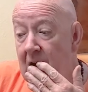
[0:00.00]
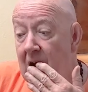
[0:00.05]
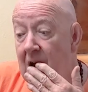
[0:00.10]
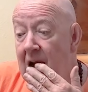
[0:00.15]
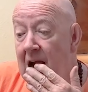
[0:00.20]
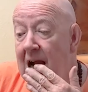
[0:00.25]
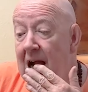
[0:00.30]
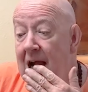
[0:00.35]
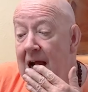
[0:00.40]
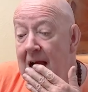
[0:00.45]

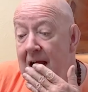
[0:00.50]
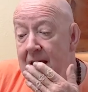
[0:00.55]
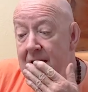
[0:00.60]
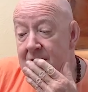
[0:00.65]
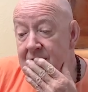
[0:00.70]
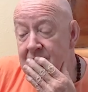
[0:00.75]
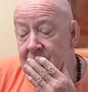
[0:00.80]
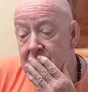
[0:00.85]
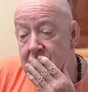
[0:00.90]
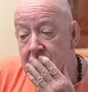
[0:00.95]

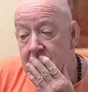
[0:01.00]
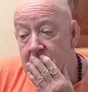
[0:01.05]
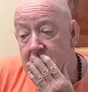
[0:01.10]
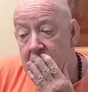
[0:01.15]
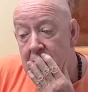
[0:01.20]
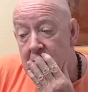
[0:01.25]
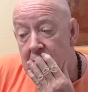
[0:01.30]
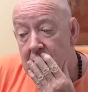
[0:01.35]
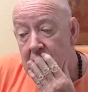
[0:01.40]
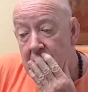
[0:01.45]
And
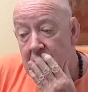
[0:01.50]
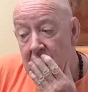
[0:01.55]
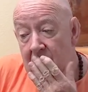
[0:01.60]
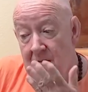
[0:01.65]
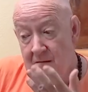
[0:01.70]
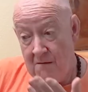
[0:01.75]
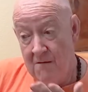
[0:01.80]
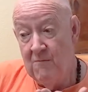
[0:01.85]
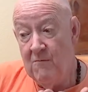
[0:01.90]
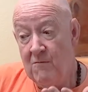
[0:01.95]

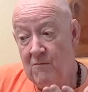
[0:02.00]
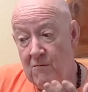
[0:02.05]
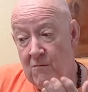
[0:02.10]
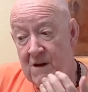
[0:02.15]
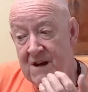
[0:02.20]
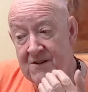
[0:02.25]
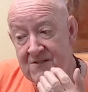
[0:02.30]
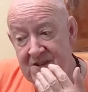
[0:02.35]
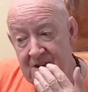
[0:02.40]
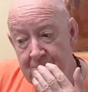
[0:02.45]
what
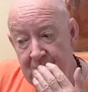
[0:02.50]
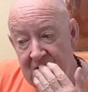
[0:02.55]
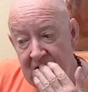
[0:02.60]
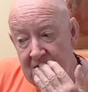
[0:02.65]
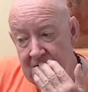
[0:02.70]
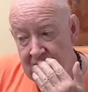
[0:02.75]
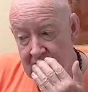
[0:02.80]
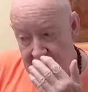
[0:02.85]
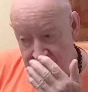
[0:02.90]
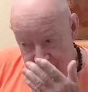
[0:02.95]
does that
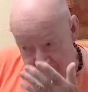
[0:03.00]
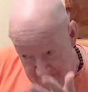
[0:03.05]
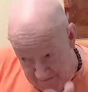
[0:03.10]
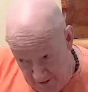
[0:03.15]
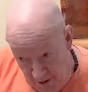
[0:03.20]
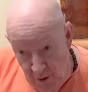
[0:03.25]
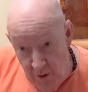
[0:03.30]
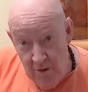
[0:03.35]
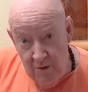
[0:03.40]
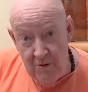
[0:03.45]
mean?
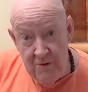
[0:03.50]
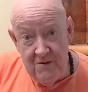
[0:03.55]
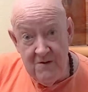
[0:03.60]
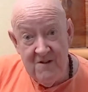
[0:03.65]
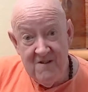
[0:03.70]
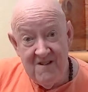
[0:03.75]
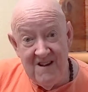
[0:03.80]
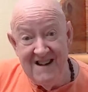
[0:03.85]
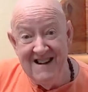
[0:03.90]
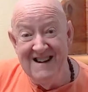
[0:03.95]
Food.
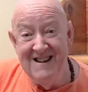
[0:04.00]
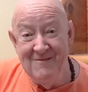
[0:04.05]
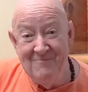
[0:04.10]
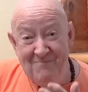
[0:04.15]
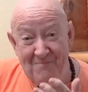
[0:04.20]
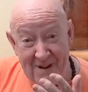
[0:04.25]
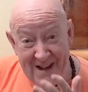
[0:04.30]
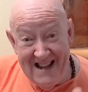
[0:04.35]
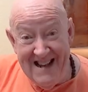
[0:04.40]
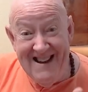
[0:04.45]

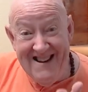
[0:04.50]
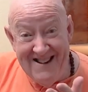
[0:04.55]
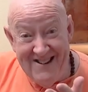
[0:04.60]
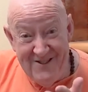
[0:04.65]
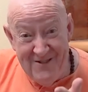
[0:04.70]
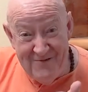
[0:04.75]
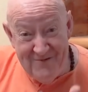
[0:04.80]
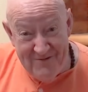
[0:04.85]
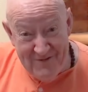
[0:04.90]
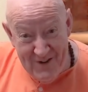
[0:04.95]

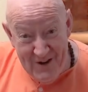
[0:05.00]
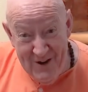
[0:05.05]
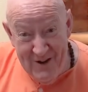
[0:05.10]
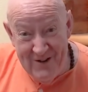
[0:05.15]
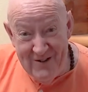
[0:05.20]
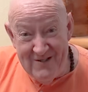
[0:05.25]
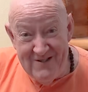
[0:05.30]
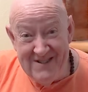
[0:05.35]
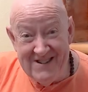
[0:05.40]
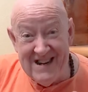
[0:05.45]
Please,
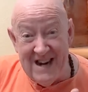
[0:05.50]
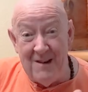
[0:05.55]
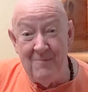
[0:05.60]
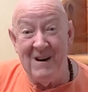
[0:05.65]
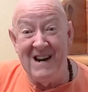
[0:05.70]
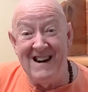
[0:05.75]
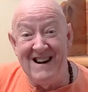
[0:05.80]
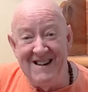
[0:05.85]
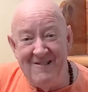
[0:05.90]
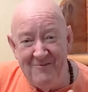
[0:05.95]
food. Come
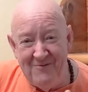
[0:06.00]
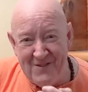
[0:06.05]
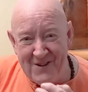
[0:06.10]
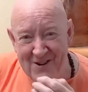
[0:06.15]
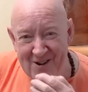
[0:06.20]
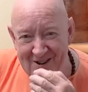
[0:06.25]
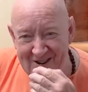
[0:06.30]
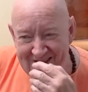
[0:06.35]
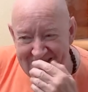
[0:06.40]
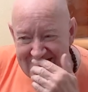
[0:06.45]
on,
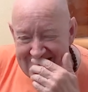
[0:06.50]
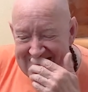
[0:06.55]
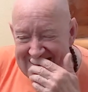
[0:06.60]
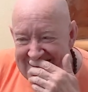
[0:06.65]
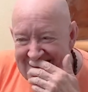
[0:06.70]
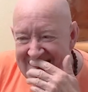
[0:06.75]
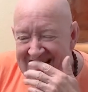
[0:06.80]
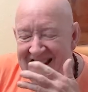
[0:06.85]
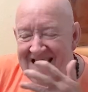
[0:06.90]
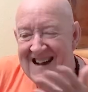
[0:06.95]
food.
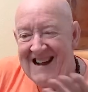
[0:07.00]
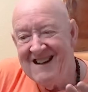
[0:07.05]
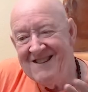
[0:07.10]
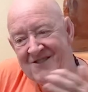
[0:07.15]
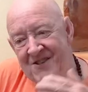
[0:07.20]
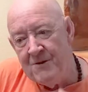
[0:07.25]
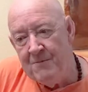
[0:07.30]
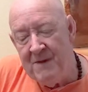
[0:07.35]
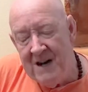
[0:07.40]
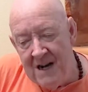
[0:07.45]
And
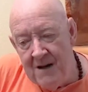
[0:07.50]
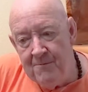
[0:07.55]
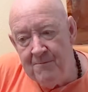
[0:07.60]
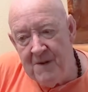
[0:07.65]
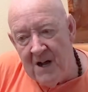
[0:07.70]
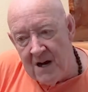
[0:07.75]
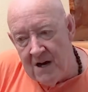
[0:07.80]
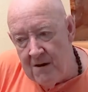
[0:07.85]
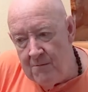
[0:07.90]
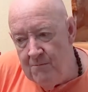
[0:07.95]
so mom
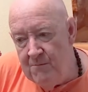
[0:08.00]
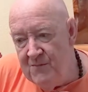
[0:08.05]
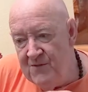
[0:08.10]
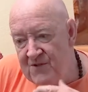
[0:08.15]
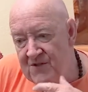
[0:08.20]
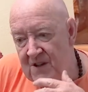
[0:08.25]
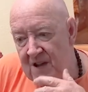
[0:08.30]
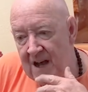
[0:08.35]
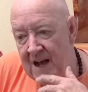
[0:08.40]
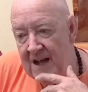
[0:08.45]

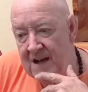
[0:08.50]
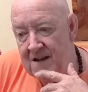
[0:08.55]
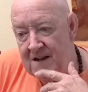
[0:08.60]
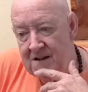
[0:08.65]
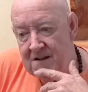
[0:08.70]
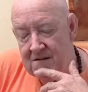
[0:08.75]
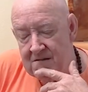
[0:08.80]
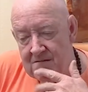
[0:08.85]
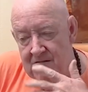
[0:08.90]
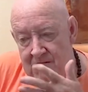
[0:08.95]
comes
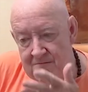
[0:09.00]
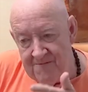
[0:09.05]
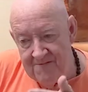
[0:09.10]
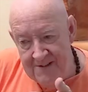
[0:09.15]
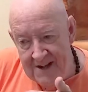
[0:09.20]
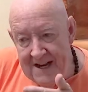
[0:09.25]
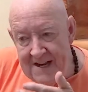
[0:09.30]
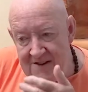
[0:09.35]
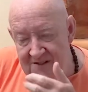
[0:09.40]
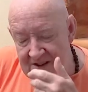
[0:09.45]
and
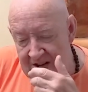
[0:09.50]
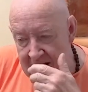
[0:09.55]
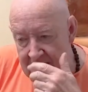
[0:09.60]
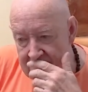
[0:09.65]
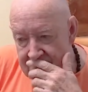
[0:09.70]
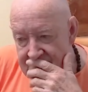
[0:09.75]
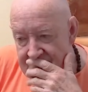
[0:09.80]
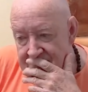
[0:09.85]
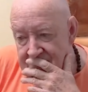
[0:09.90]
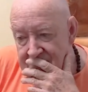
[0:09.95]
feeds
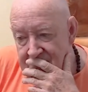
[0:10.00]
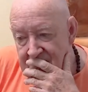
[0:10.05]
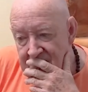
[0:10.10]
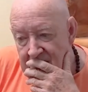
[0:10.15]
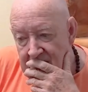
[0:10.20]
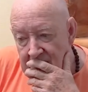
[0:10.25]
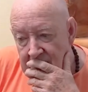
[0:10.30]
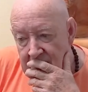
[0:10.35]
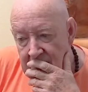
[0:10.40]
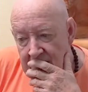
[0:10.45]
us,
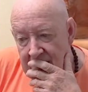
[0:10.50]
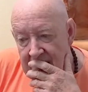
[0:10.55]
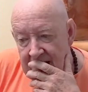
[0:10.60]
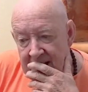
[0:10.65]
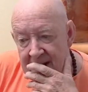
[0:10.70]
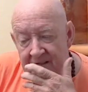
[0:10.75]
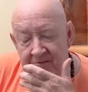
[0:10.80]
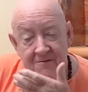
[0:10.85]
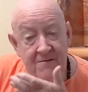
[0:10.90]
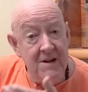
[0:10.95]

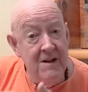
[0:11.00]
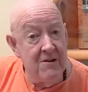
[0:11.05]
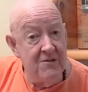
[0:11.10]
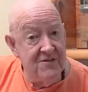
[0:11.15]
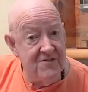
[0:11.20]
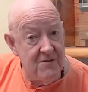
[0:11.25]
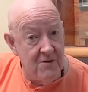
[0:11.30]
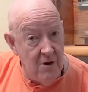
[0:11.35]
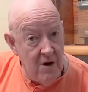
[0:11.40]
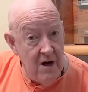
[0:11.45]
and it
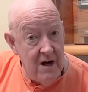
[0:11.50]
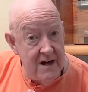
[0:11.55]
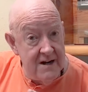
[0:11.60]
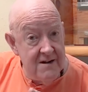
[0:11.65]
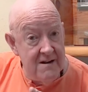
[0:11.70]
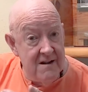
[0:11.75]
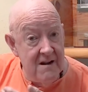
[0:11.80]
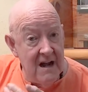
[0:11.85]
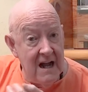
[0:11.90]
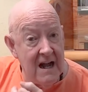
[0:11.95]
feels
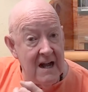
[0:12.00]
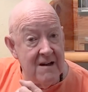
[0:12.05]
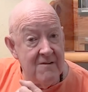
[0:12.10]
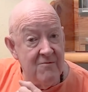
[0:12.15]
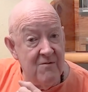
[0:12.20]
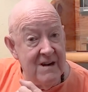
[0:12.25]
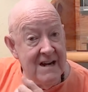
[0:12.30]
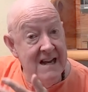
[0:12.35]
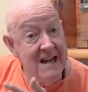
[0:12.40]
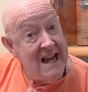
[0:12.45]
good, and
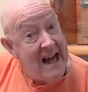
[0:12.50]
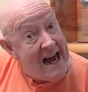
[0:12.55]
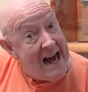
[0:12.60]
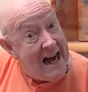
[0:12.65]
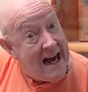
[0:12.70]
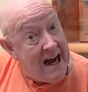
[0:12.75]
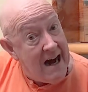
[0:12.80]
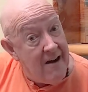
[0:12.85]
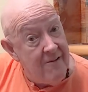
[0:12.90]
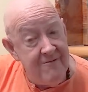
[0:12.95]
we
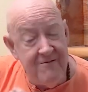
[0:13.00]
laugh.